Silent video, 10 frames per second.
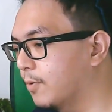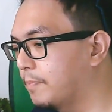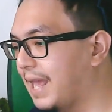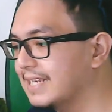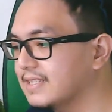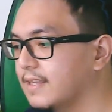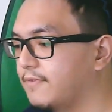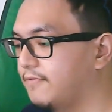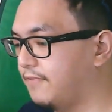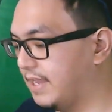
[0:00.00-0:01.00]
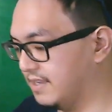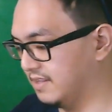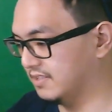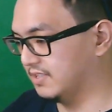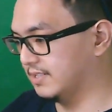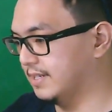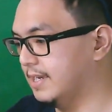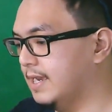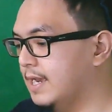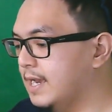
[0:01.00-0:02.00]
plastic fails.
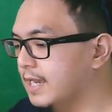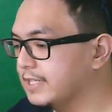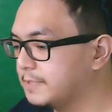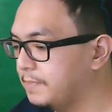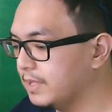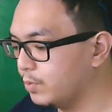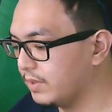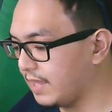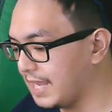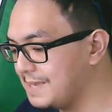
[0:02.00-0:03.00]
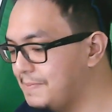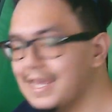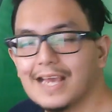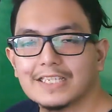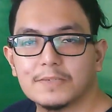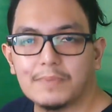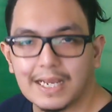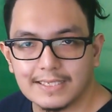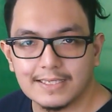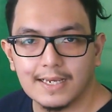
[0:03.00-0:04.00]
It's built with ABS
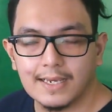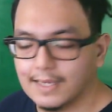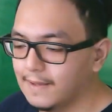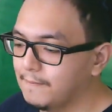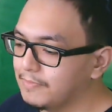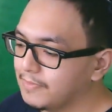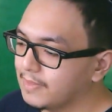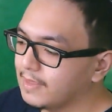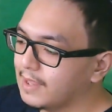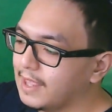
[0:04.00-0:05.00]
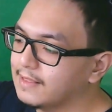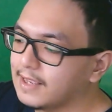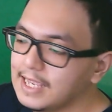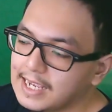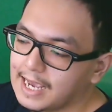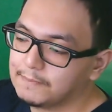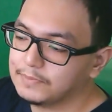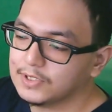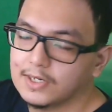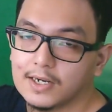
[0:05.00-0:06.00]
plastic, and the
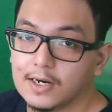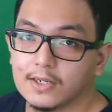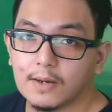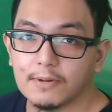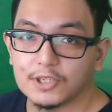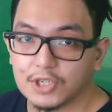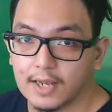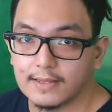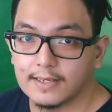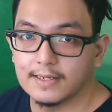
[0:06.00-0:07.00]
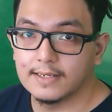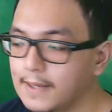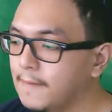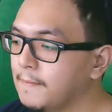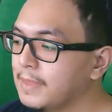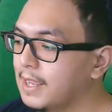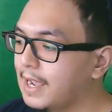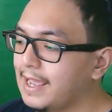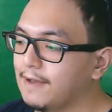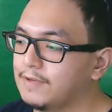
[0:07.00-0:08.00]
keycaps are double shot.
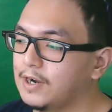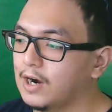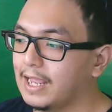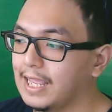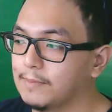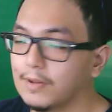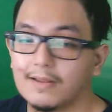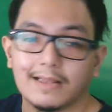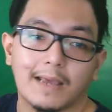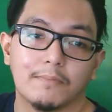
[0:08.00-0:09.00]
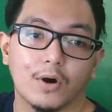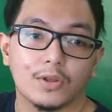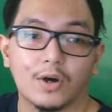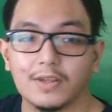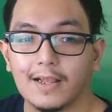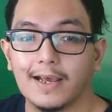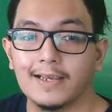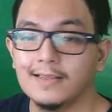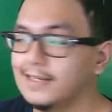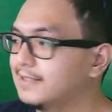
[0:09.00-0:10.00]
I have here a cable that I bought
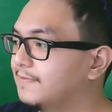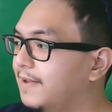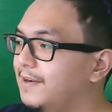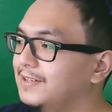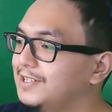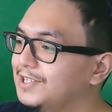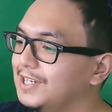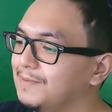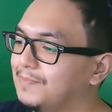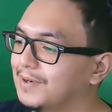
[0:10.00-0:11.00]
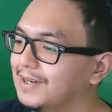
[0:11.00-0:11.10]
online. It's very cheap,